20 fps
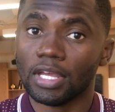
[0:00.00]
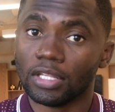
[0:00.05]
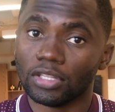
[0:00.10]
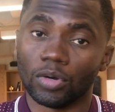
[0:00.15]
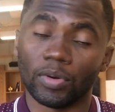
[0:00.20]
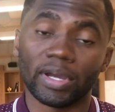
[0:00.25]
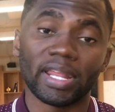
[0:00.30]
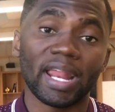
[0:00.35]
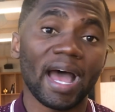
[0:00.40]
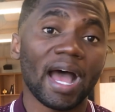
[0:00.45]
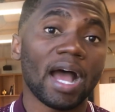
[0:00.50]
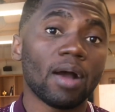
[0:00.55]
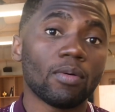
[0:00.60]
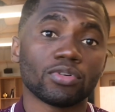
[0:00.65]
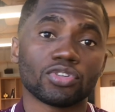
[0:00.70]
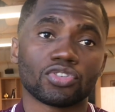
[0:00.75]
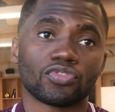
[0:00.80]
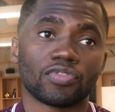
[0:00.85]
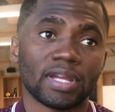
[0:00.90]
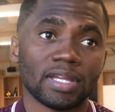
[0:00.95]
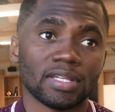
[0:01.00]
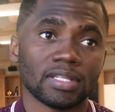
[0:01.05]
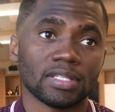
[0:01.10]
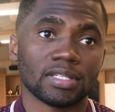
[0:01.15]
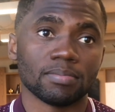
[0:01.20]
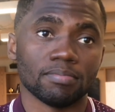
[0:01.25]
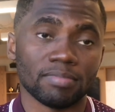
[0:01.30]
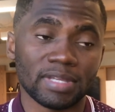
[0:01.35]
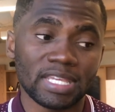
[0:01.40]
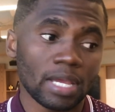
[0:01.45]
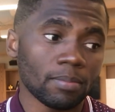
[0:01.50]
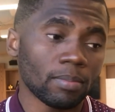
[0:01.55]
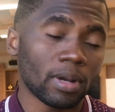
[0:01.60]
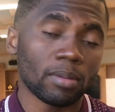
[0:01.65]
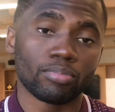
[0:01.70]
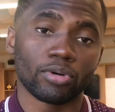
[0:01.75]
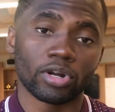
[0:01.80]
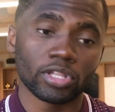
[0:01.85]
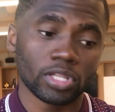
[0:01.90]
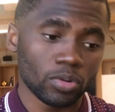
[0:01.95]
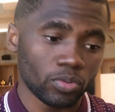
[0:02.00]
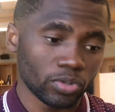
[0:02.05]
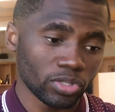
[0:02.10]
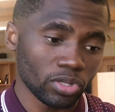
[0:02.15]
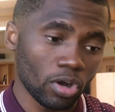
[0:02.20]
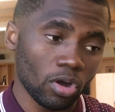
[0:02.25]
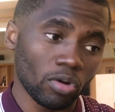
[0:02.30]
The way that I was raised, me and my brother were the